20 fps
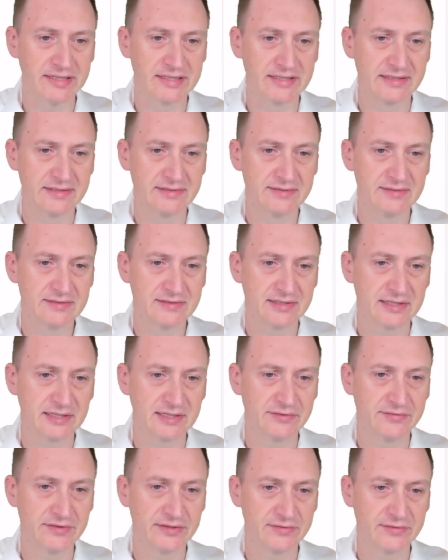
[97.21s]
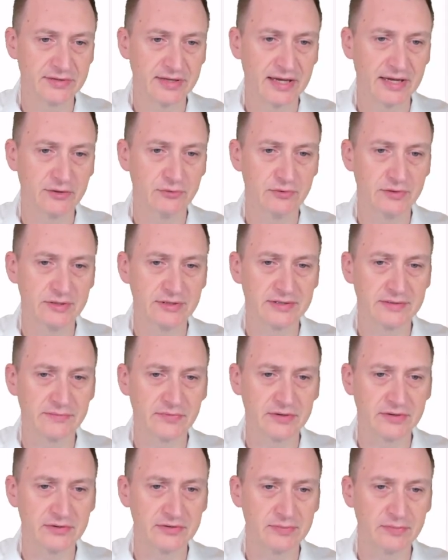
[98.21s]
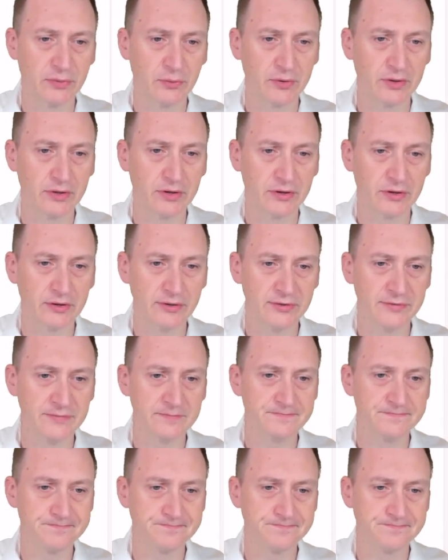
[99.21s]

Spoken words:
is ZFS actually something supported or not.